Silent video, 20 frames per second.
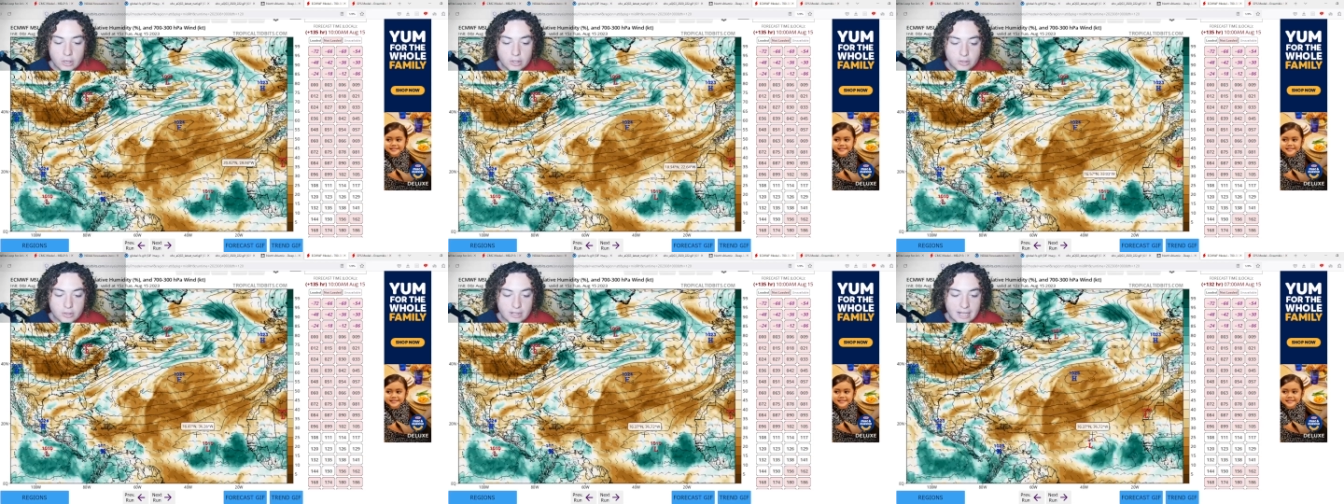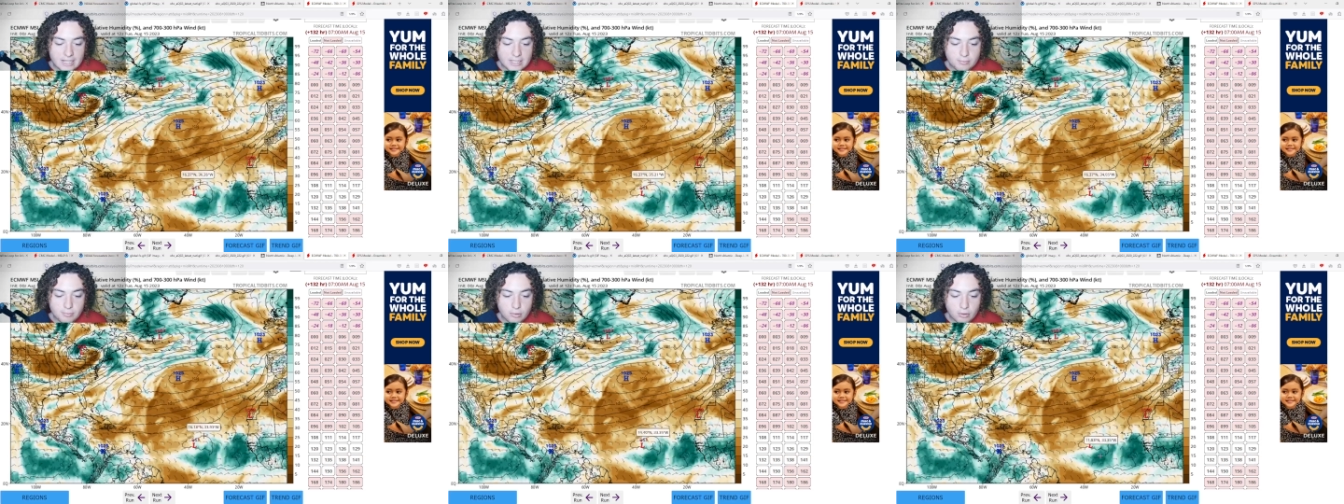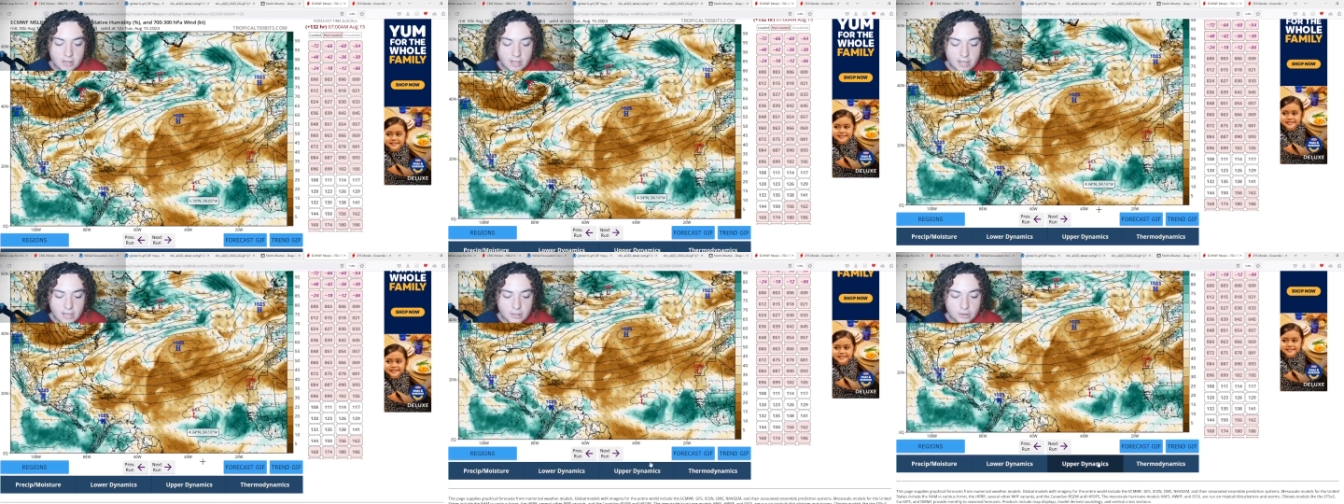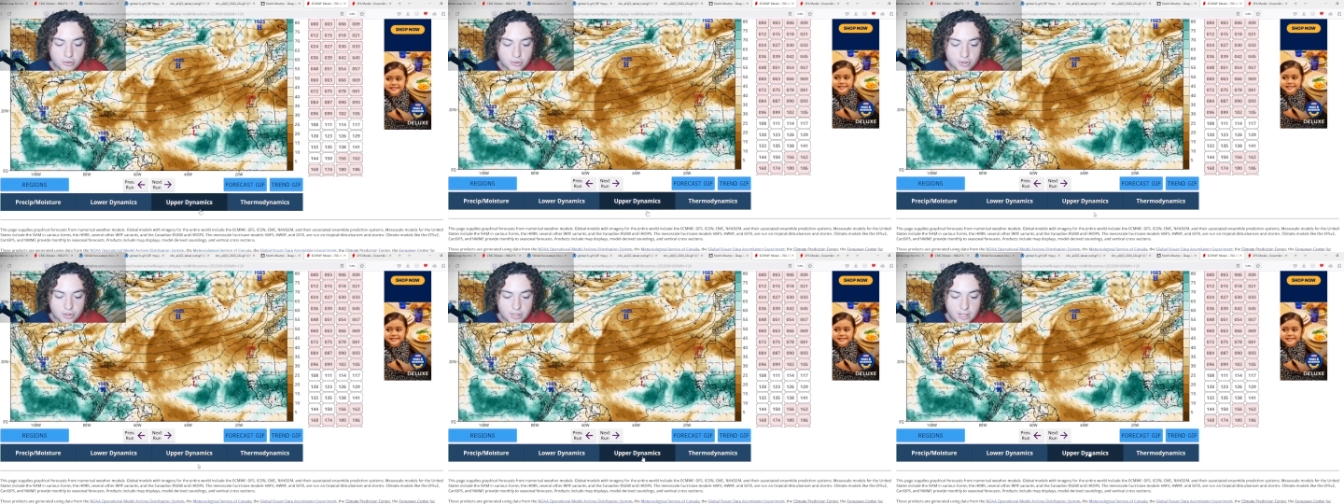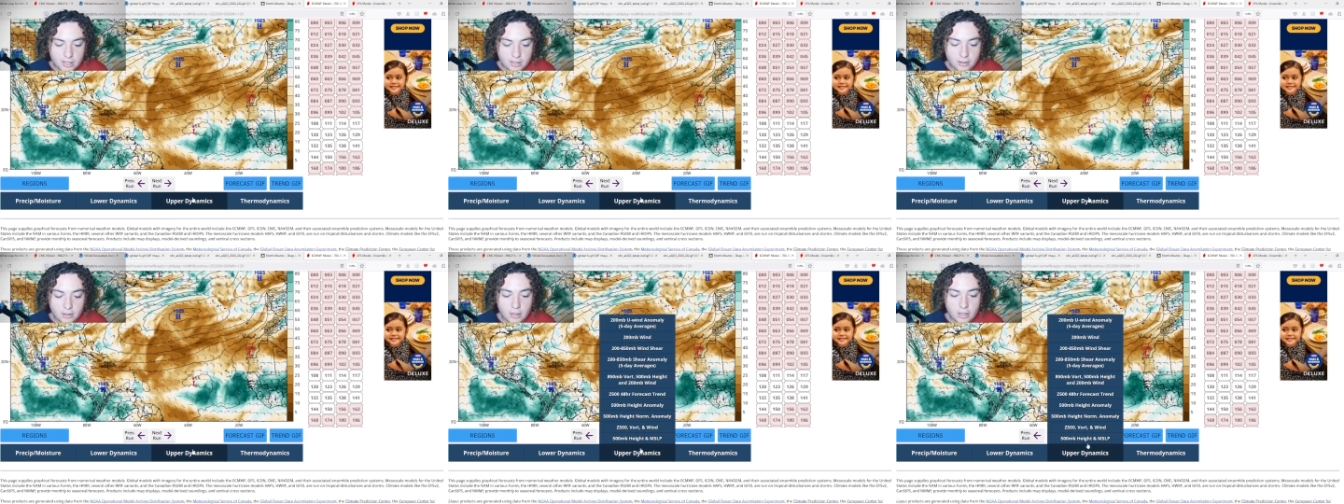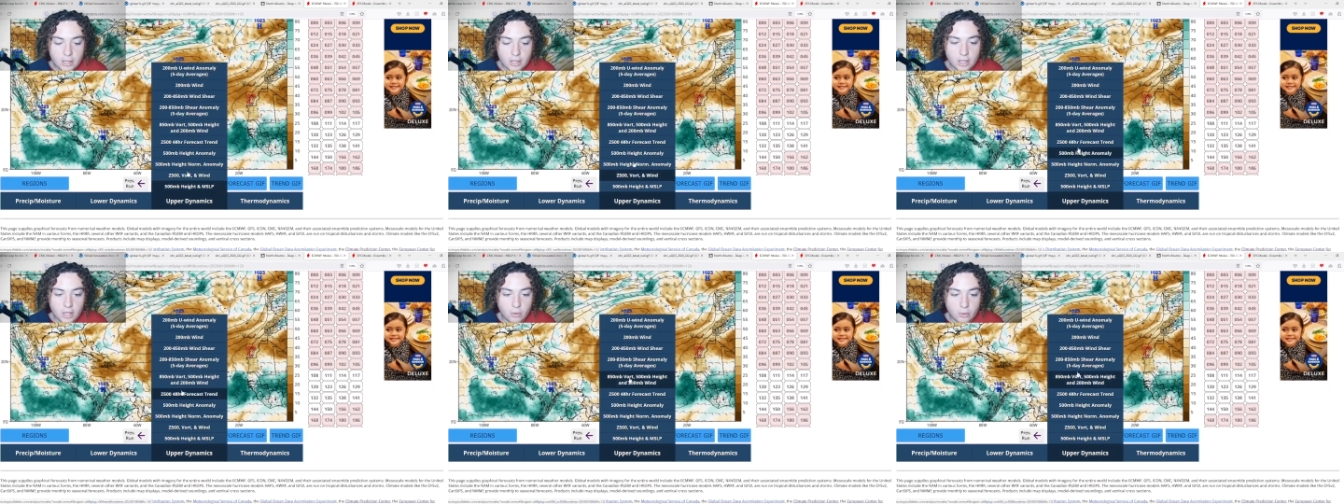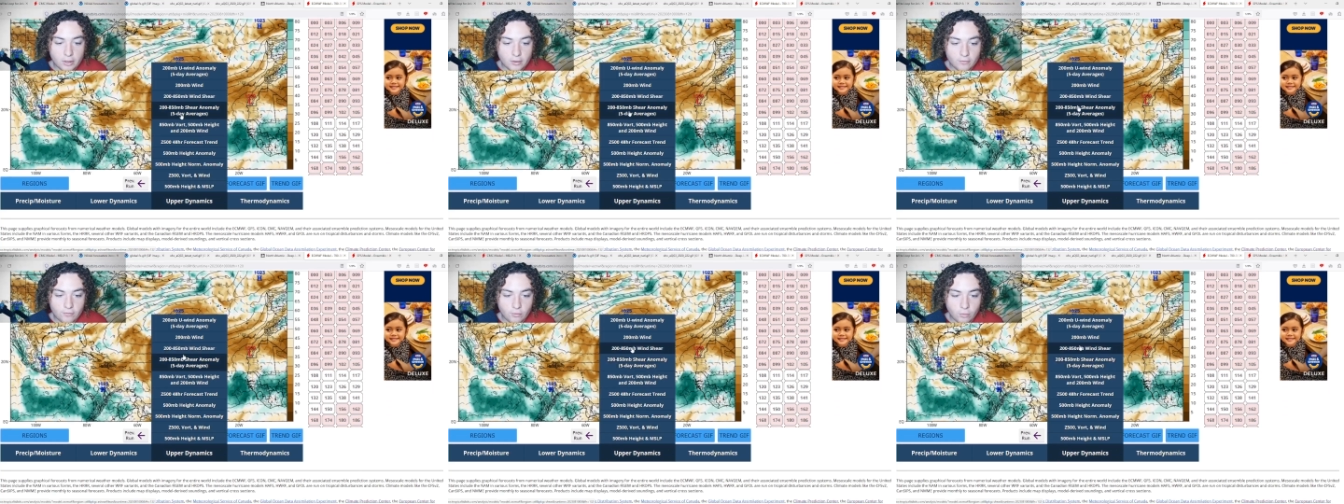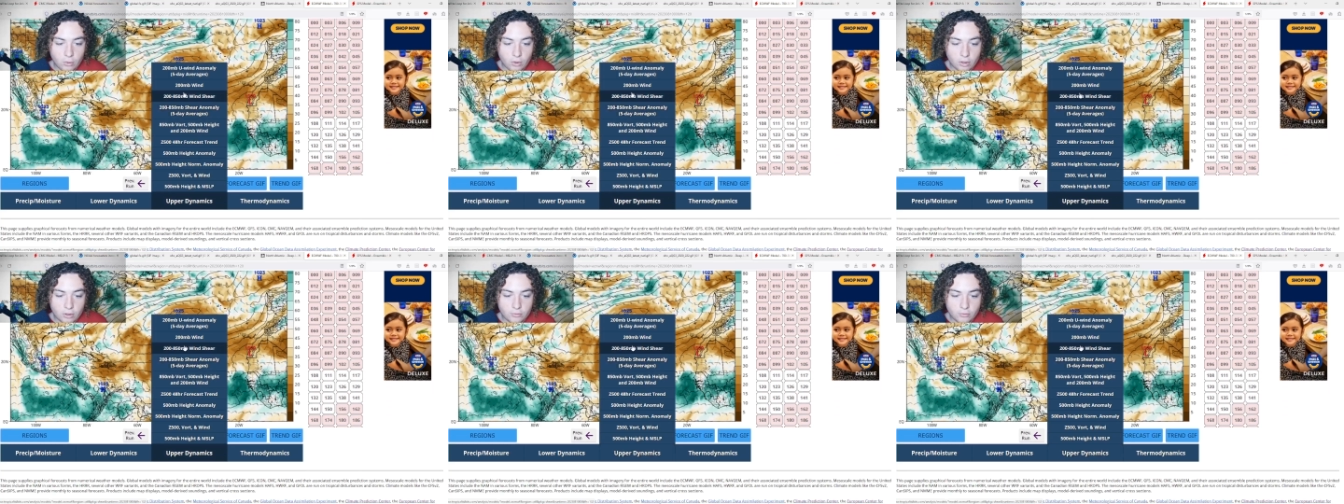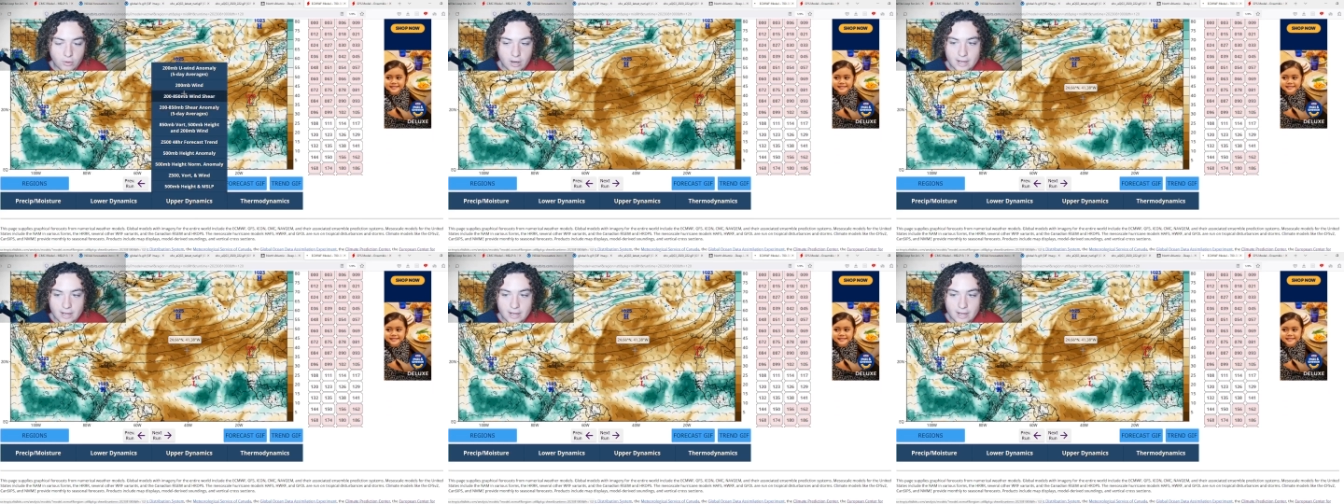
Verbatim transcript: So that's pretty interesting going forward